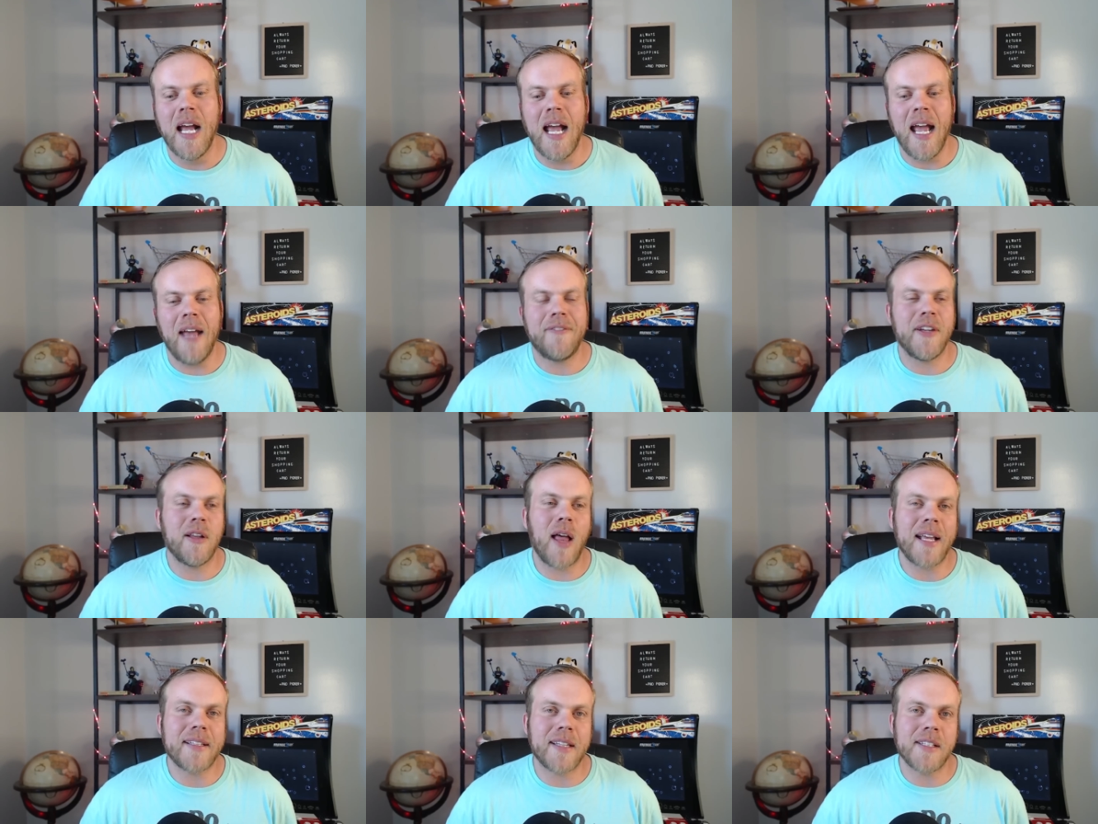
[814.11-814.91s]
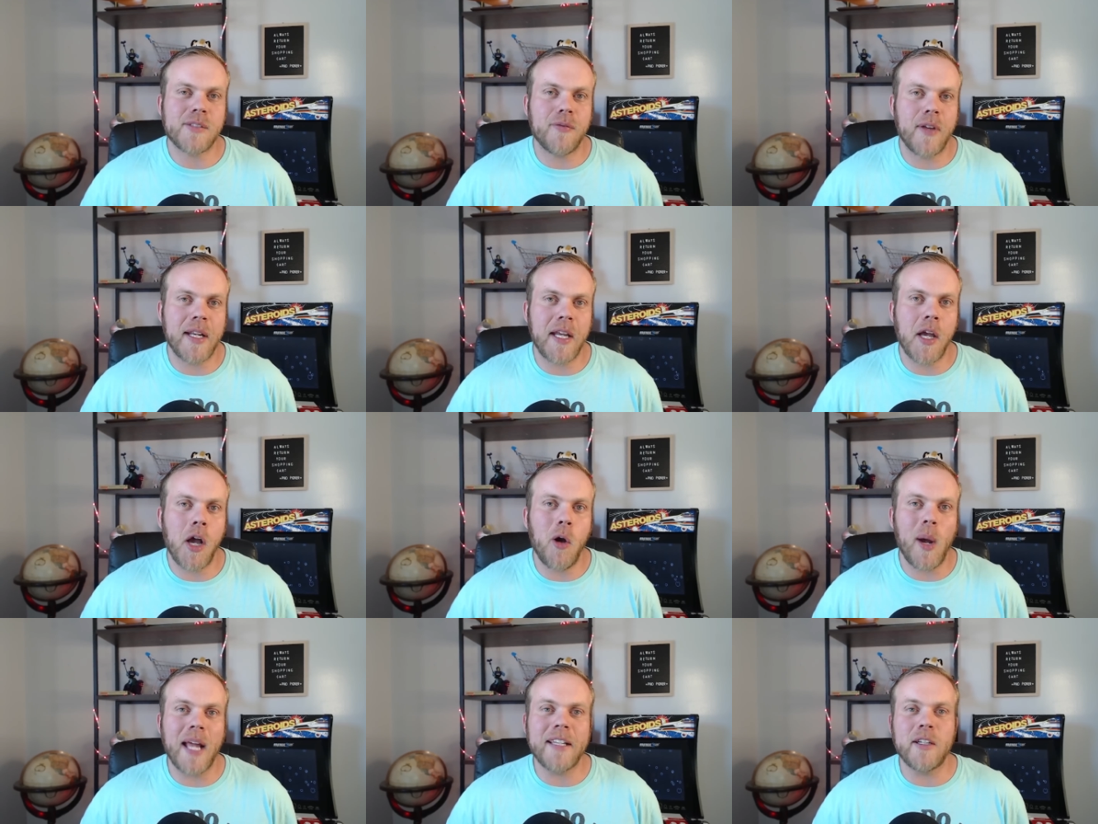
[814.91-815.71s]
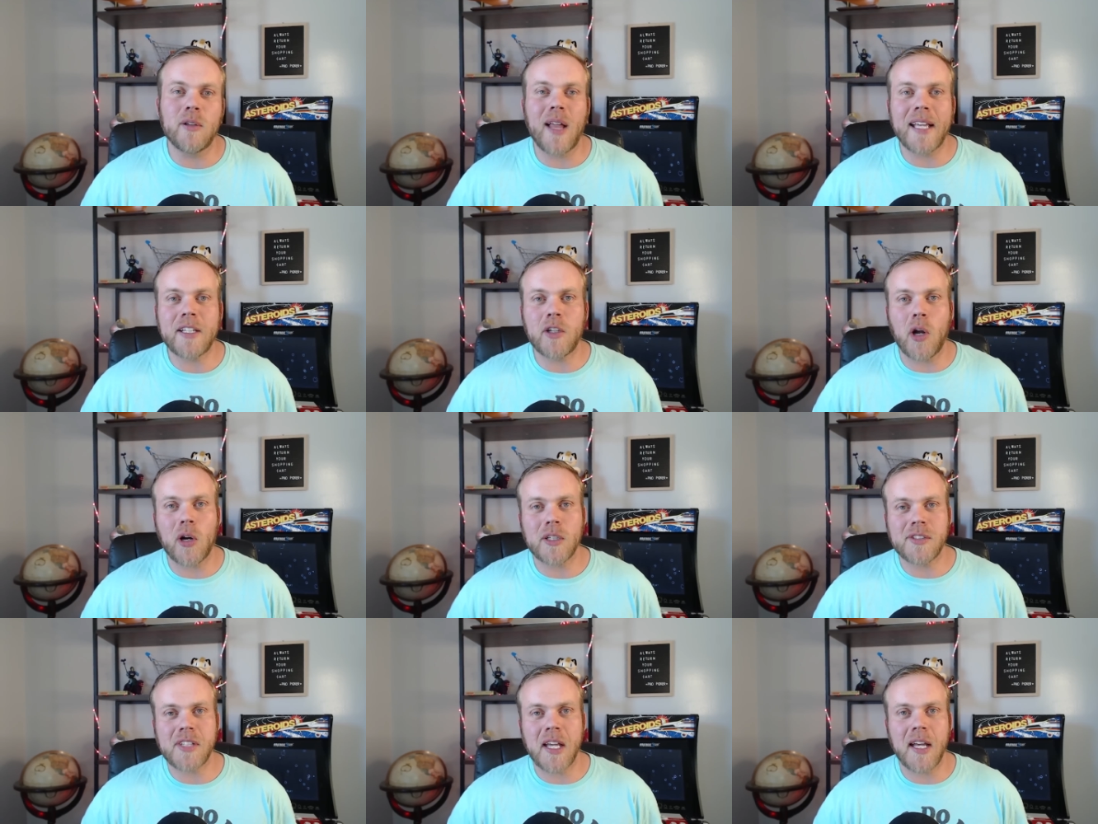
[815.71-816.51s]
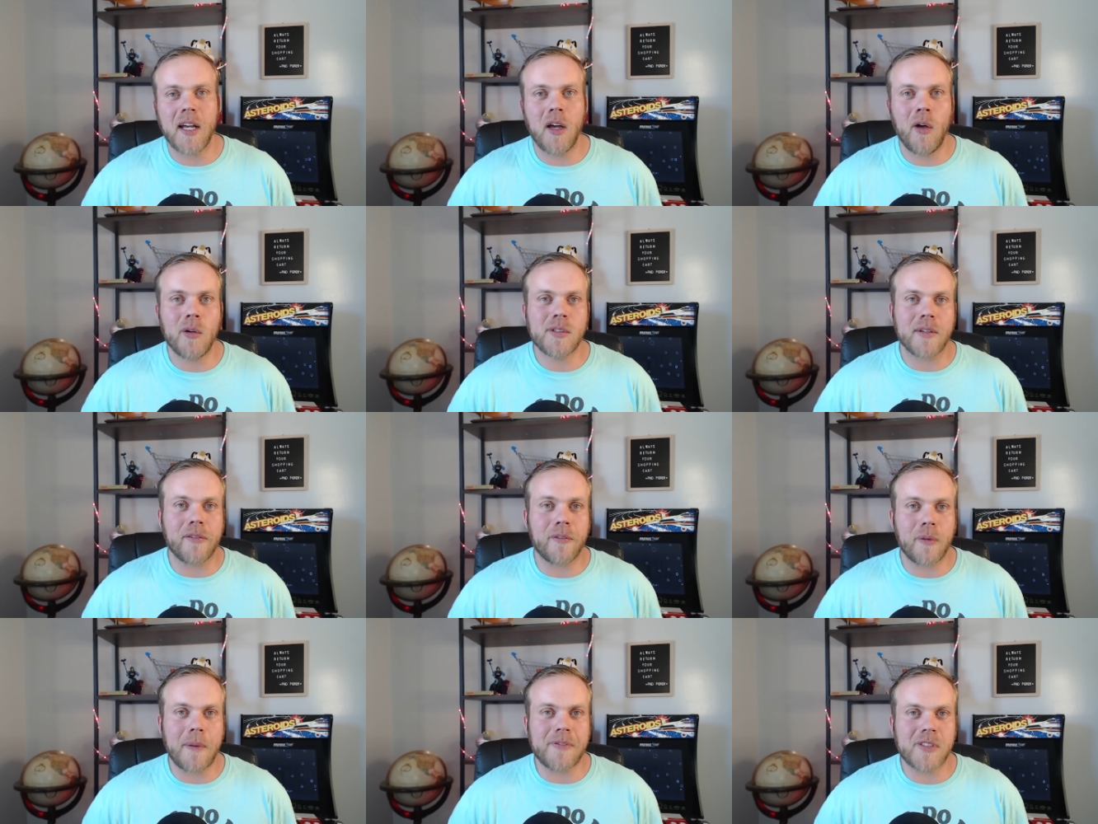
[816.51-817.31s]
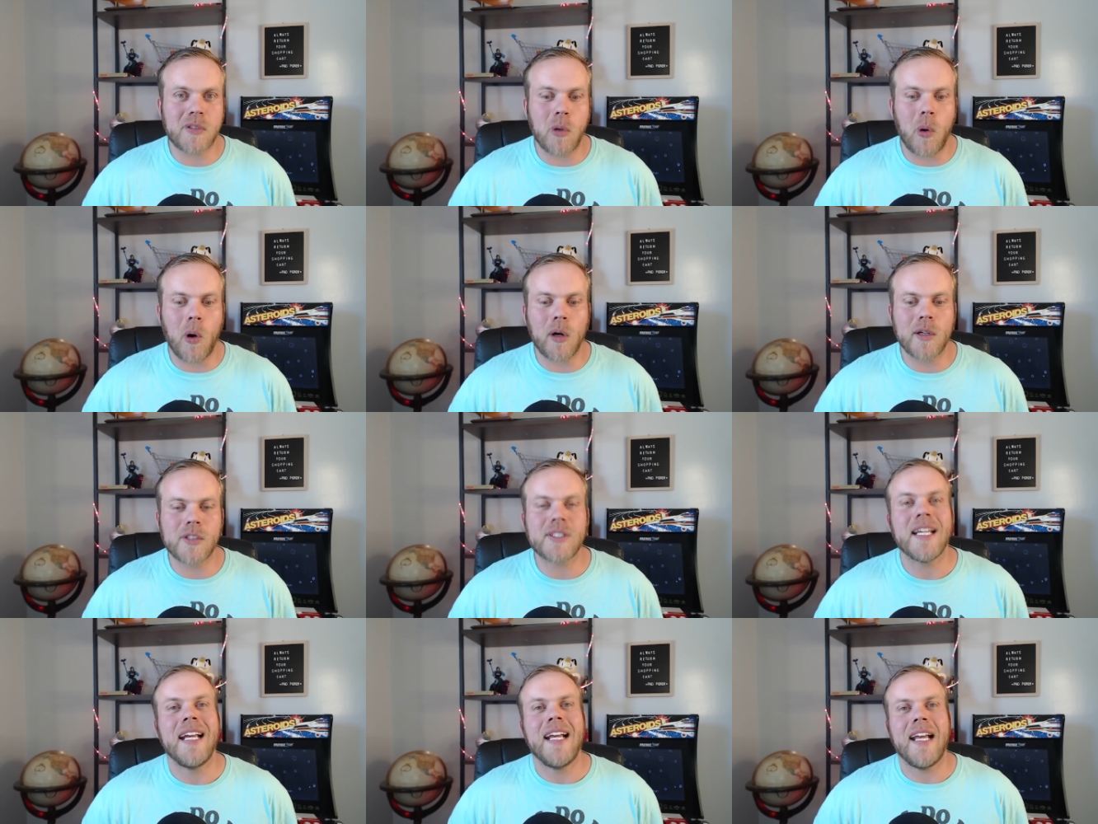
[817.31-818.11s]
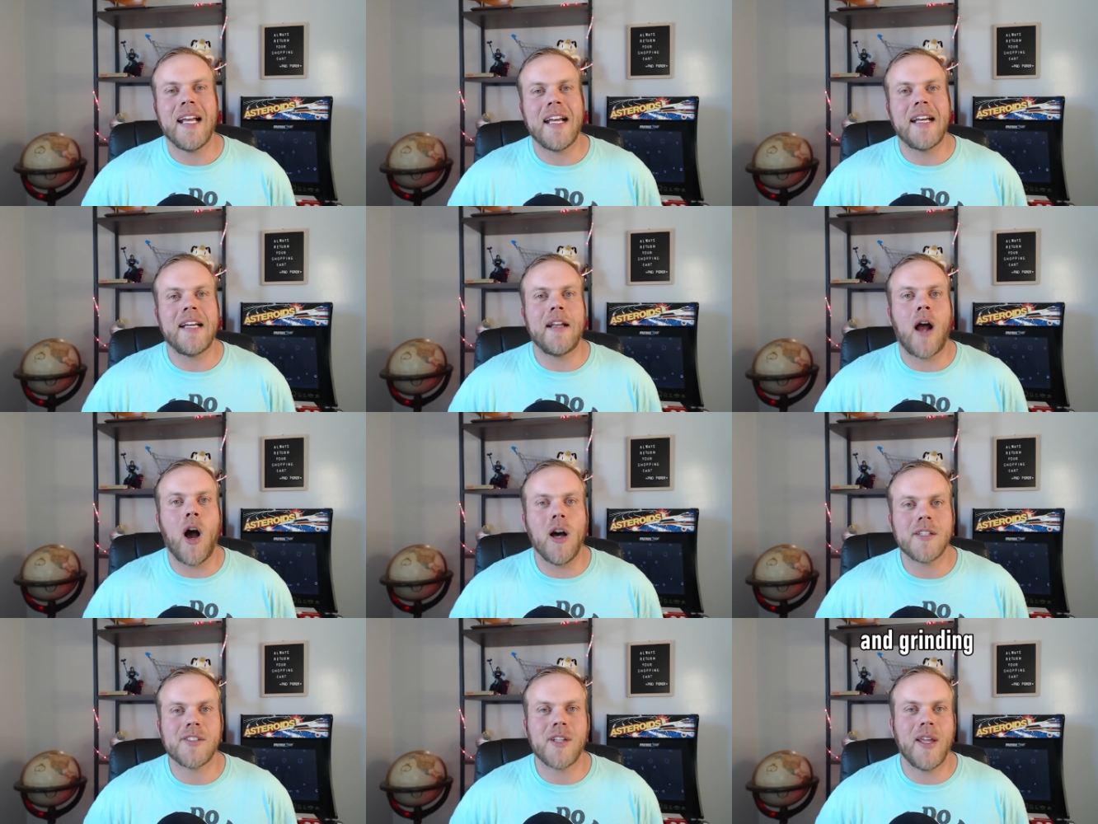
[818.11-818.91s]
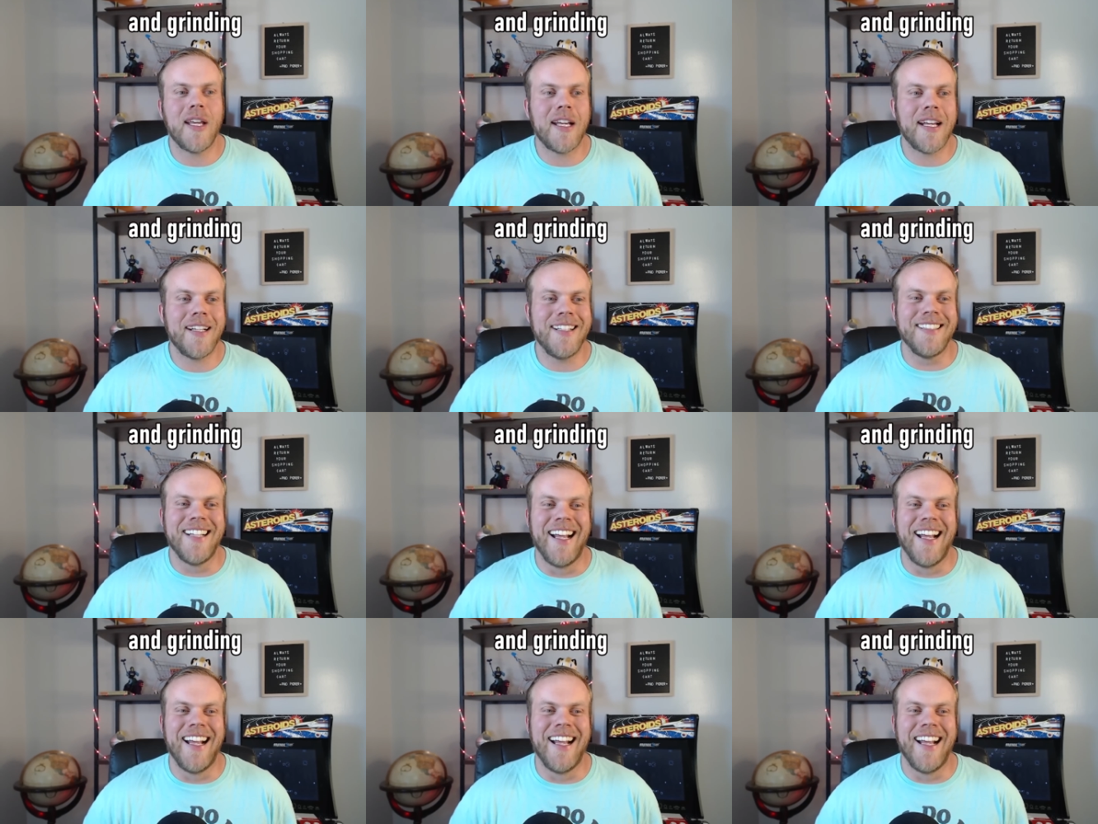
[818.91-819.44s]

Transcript: If you like this video and you like yard sales and thrift stores and hustling,